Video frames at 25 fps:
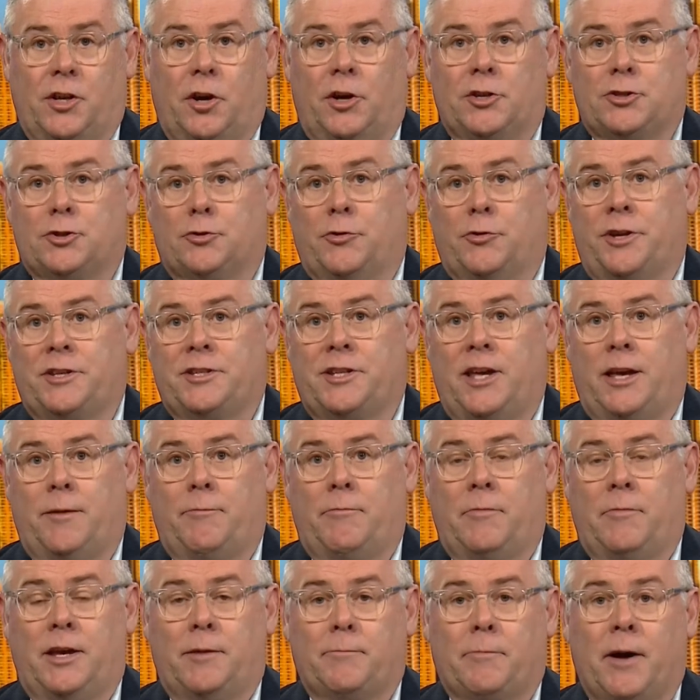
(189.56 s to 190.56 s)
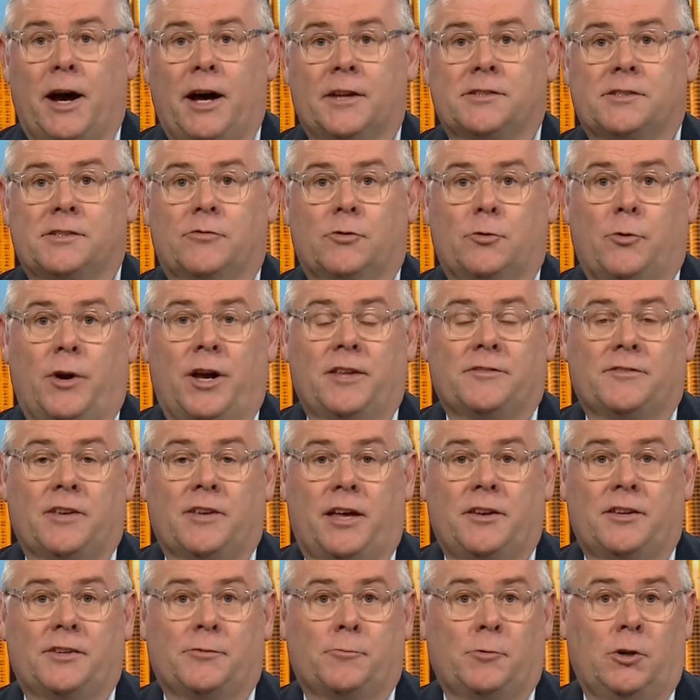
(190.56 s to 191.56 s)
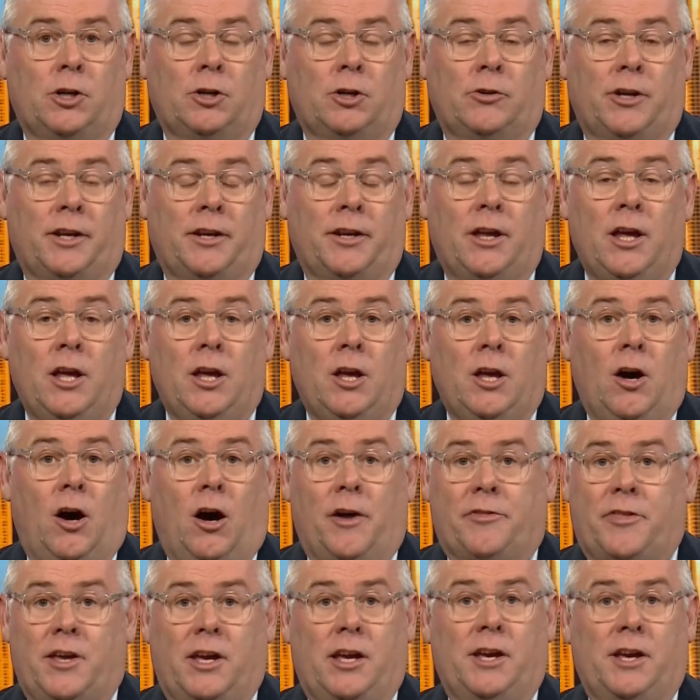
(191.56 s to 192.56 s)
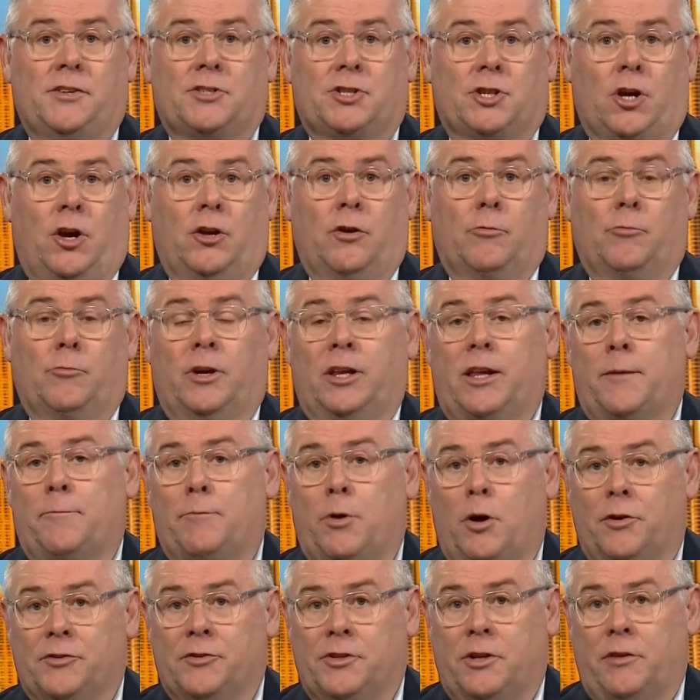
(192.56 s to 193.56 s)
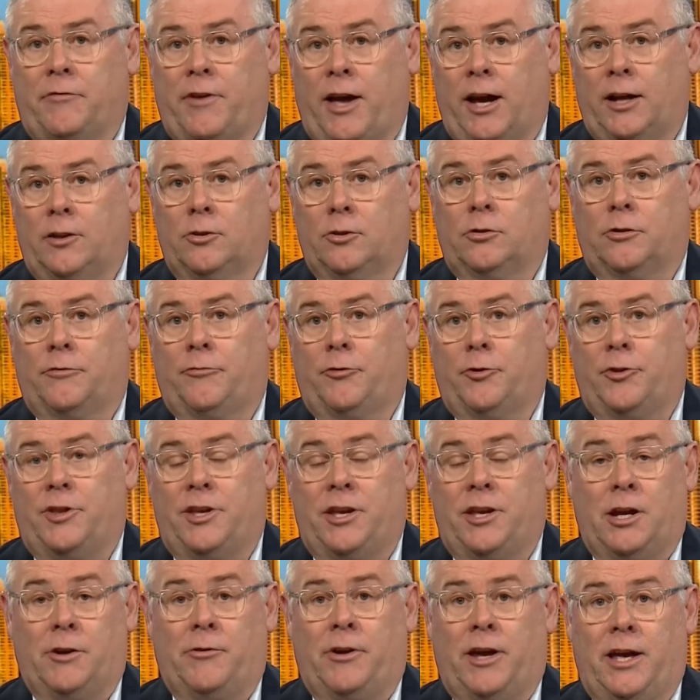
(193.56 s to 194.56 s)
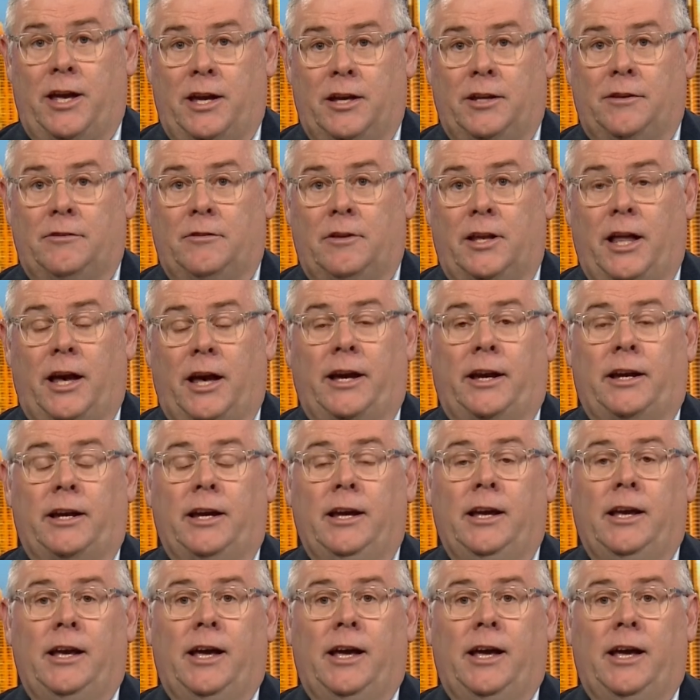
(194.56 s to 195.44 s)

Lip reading: I joined him in parts of Queensland as well. And I think he's shown a really positive outlook for the year ahead, Leigh.